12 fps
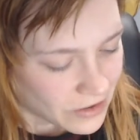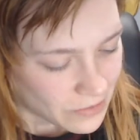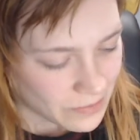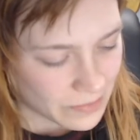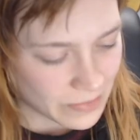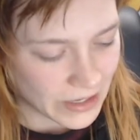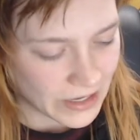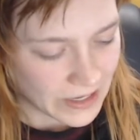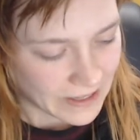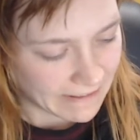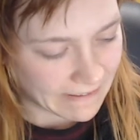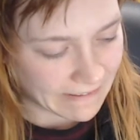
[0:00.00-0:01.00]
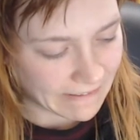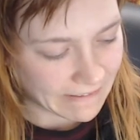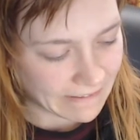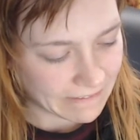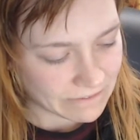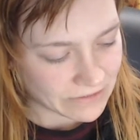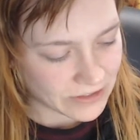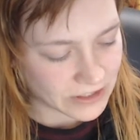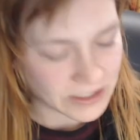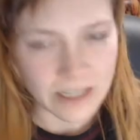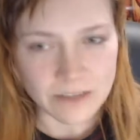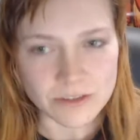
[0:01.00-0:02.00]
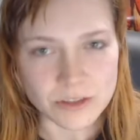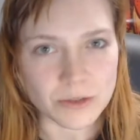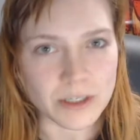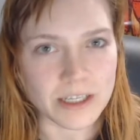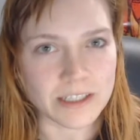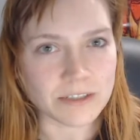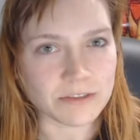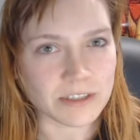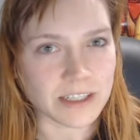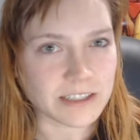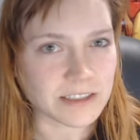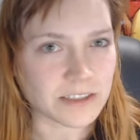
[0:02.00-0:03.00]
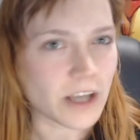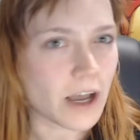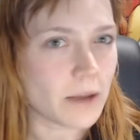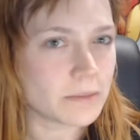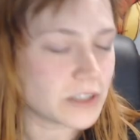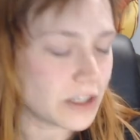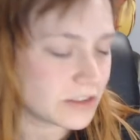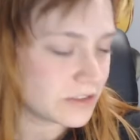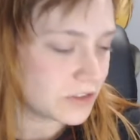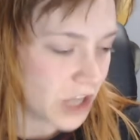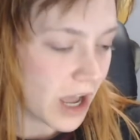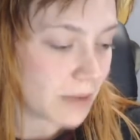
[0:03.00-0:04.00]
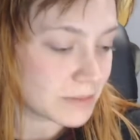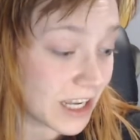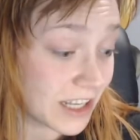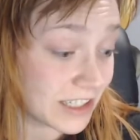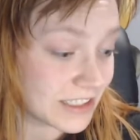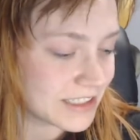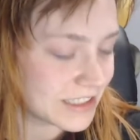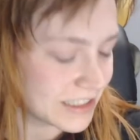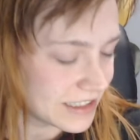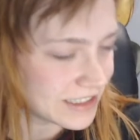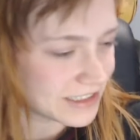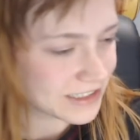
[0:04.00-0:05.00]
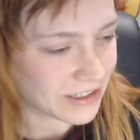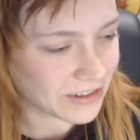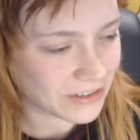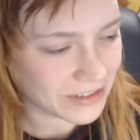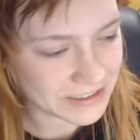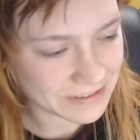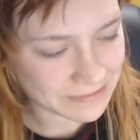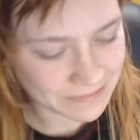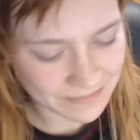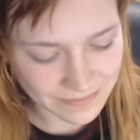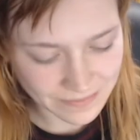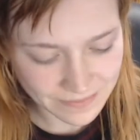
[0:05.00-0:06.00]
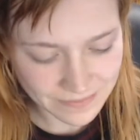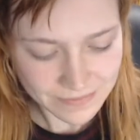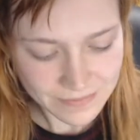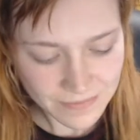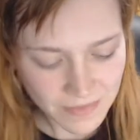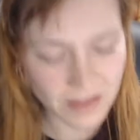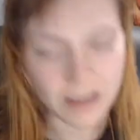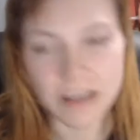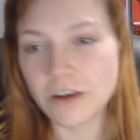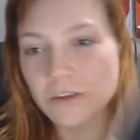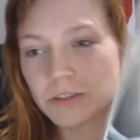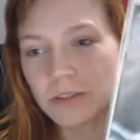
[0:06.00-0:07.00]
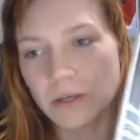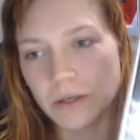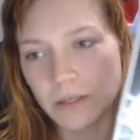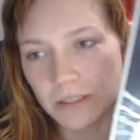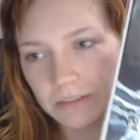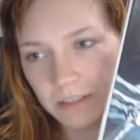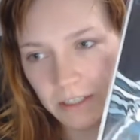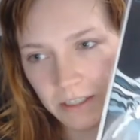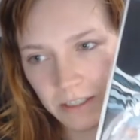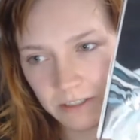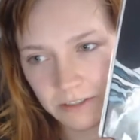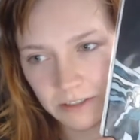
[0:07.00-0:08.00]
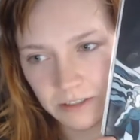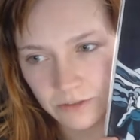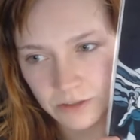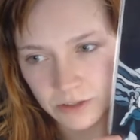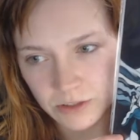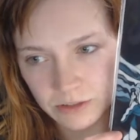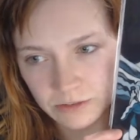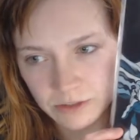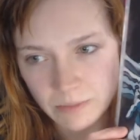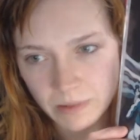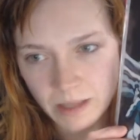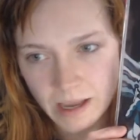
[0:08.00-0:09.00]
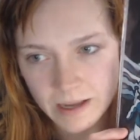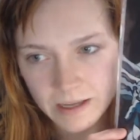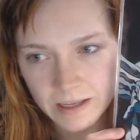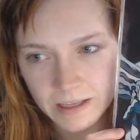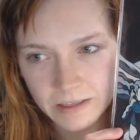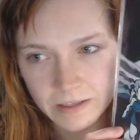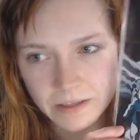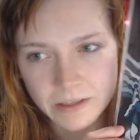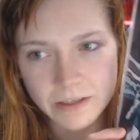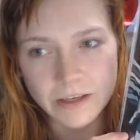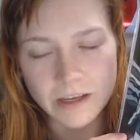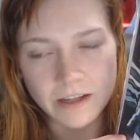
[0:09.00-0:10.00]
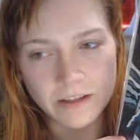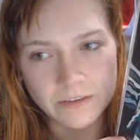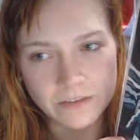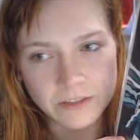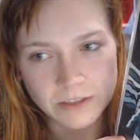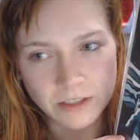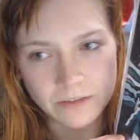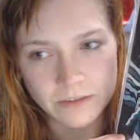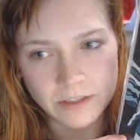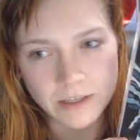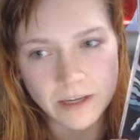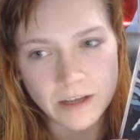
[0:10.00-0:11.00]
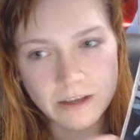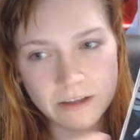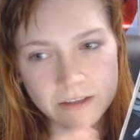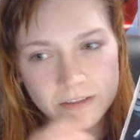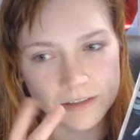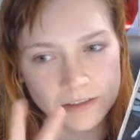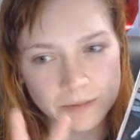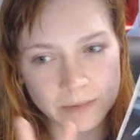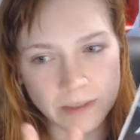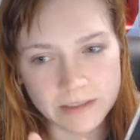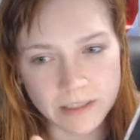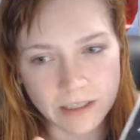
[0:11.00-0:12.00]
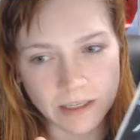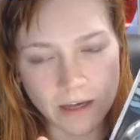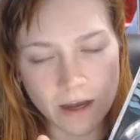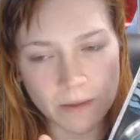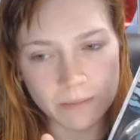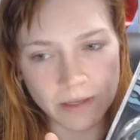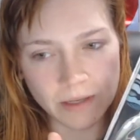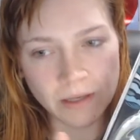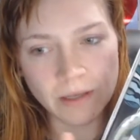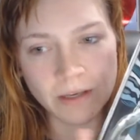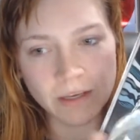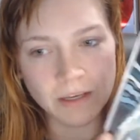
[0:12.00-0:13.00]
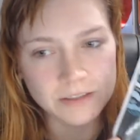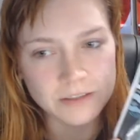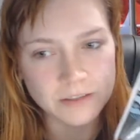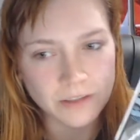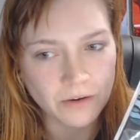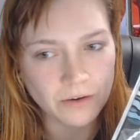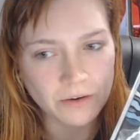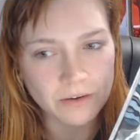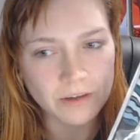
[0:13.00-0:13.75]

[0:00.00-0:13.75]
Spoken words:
but for sake of story, it definitely gets the job done. So, and I also got Silver Surfer Black. I love this cover. This is my second copy. So